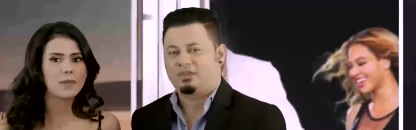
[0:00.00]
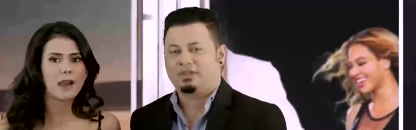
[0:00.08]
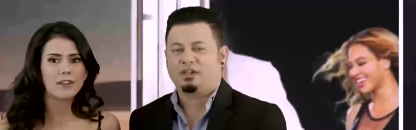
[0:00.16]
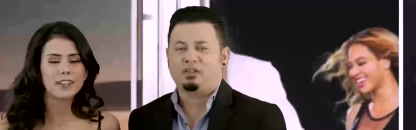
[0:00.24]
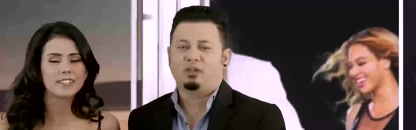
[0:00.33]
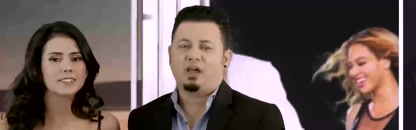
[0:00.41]
Speaker 1: about it.
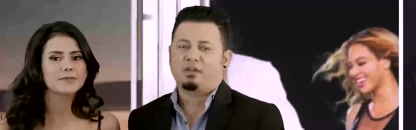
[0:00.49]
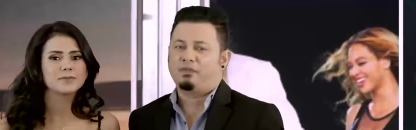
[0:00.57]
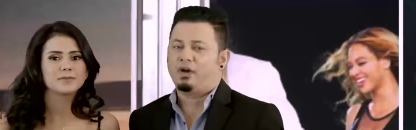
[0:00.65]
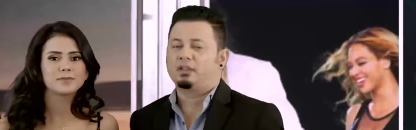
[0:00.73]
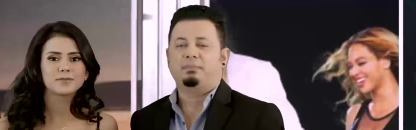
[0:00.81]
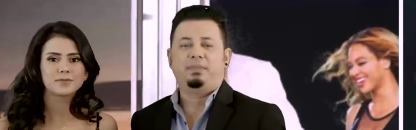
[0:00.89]
There are a lot
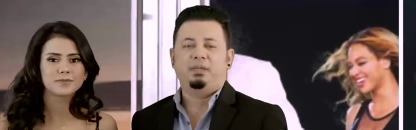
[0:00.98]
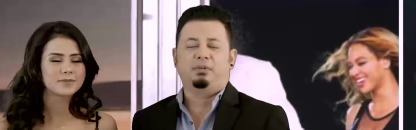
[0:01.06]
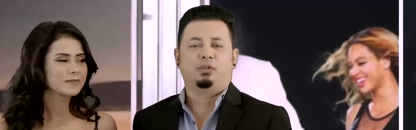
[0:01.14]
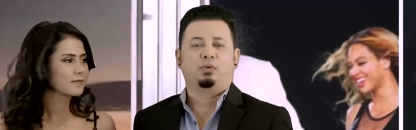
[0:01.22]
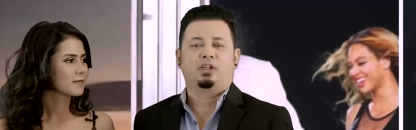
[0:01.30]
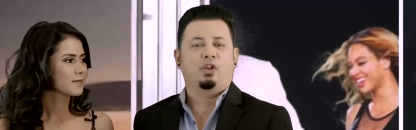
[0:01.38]
of other
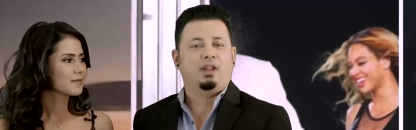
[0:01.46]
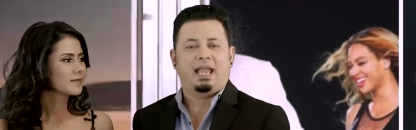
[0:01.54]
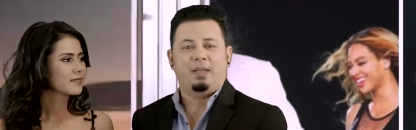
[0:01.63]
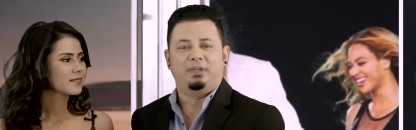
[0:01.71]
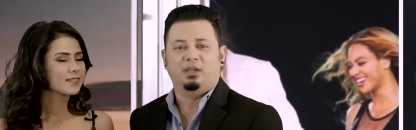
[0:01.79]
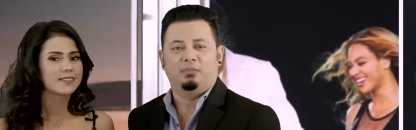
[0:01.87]
people who are not
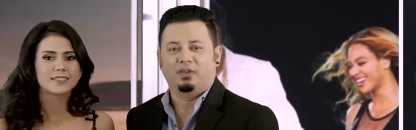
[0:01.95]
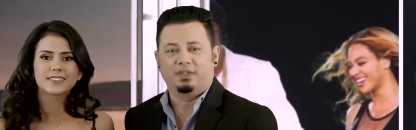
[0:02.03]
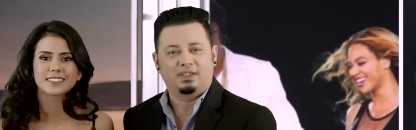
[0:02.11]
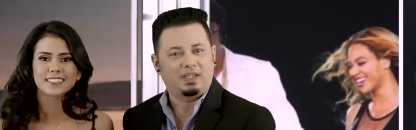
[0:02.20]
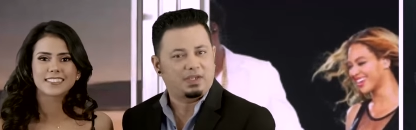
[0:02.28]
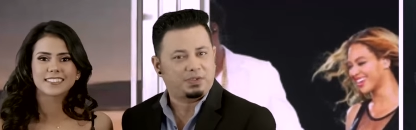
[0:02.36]
happy about
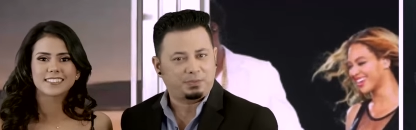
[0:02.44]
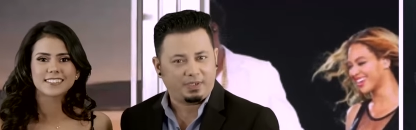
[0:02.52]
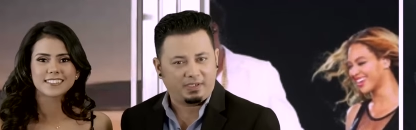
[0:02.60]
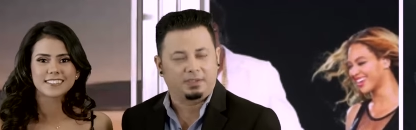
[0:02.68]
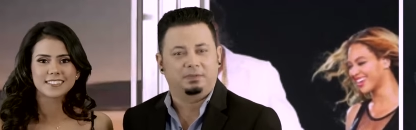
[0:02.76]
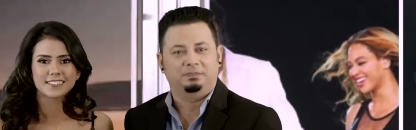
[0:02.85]
this as
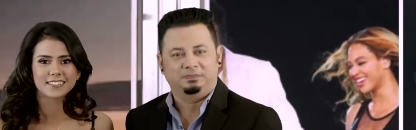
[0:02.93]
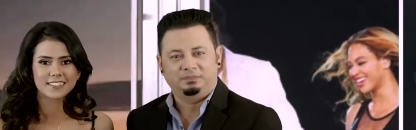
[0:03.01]
well.